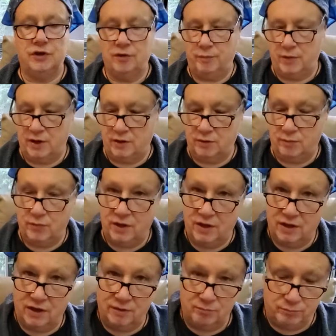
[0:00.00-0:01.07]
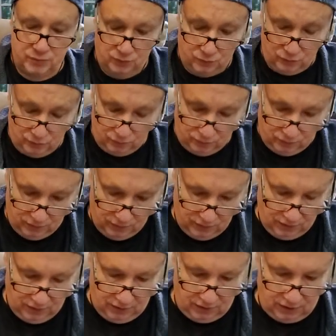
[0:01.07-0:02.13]
up out of bed, boom,
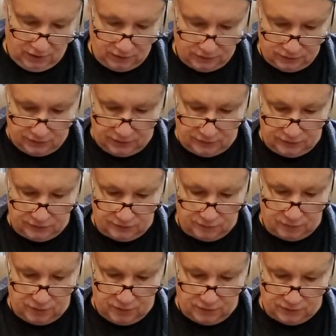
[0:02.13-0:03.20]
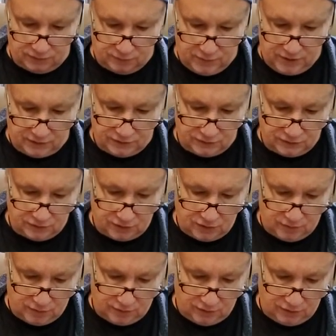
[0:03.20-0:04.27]
and it's like this message
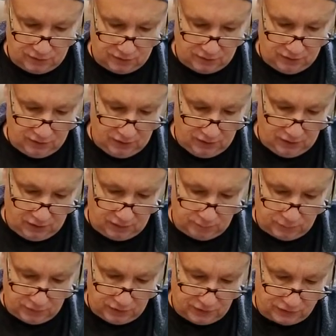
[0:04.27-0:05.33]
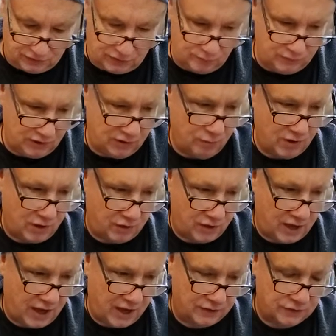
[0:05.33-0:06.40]
coming in. But it's something about
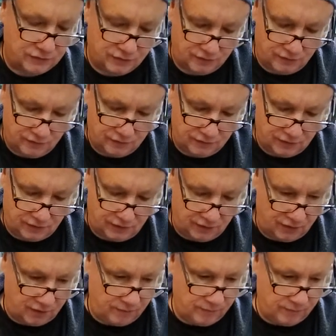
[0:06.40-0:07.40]
action. It's like